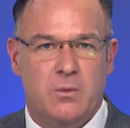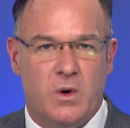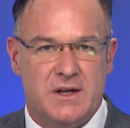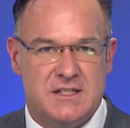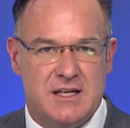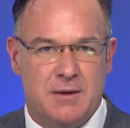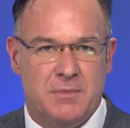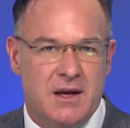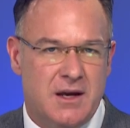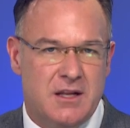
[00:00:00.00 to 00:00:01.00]
1
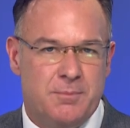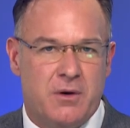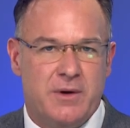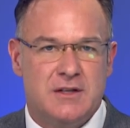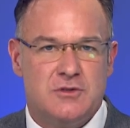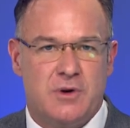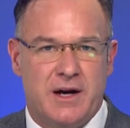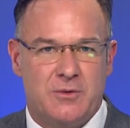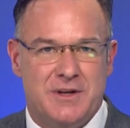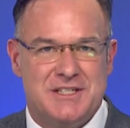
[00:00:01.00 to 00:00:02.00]
team in the Bahrain
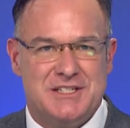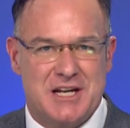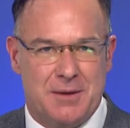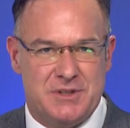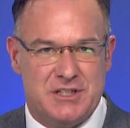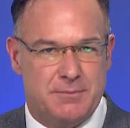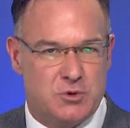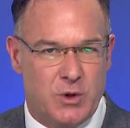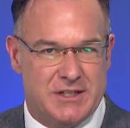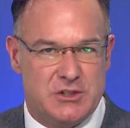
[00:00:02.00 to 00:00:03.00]
Drag Racing Championship
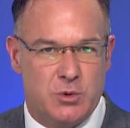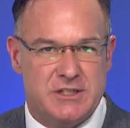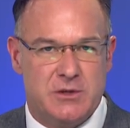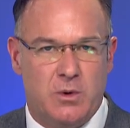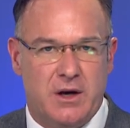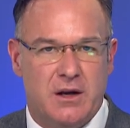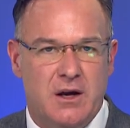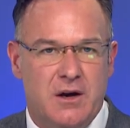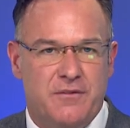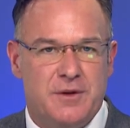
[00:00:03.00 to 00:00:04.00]
2021
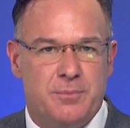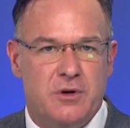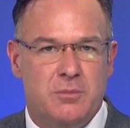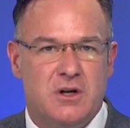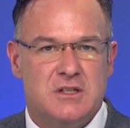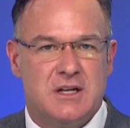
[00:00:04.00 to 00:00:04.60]
for the Pro Mod